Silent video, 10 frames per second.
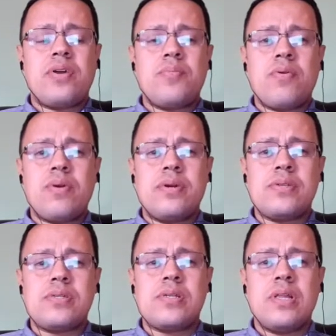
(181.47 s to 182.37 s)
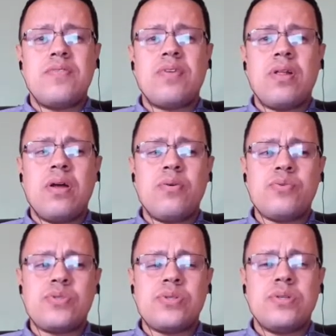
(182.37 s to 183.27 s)
Americans live
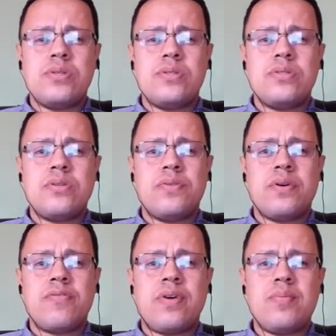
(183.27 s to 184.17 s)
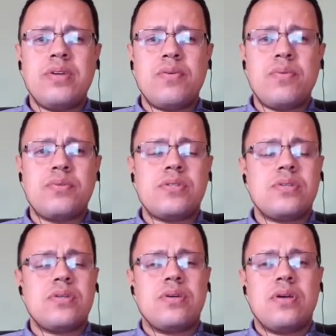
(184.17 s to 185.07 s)
close to their family
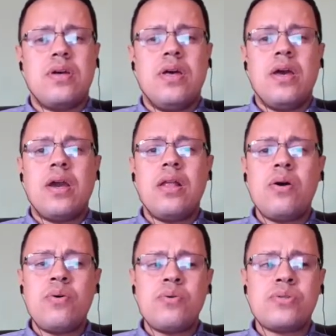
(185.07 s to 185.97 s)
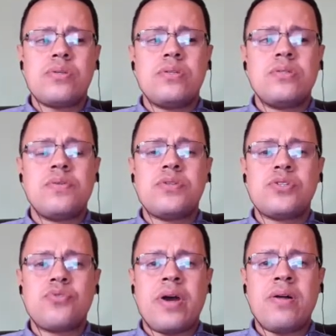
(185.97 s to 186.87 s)
roots, close to the
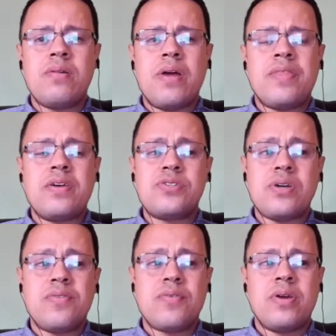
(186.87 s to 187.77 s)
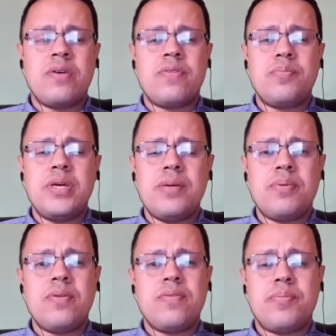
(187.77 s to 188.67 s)
struggle and the suffering of the
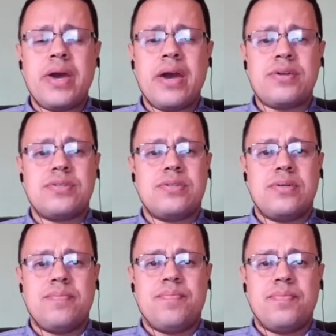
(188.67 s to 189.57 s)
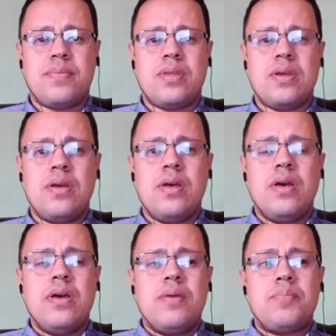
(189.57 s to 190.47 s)
people of the past.
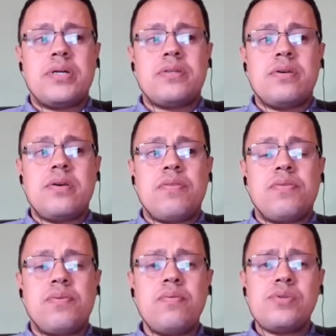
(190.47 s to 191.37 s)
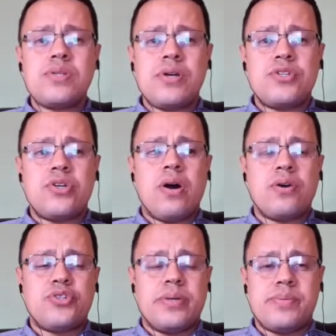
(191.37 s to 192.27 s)
But through such
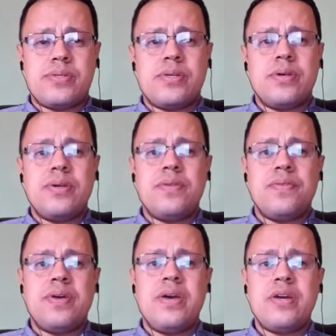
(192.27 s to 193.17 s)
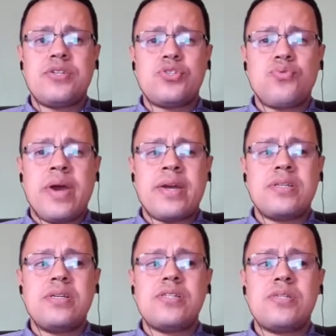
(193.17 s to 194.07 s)
hardships, they
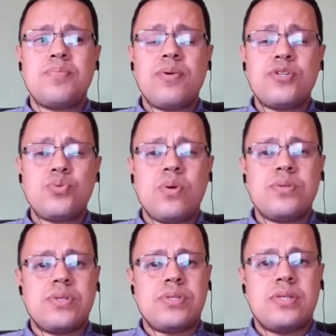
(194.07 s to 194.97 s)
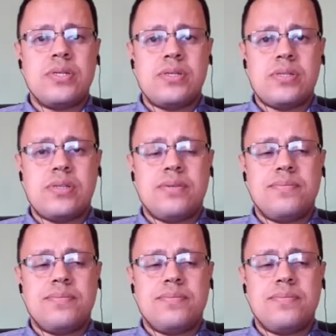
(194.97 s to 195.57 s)
extract spiritual sustenance.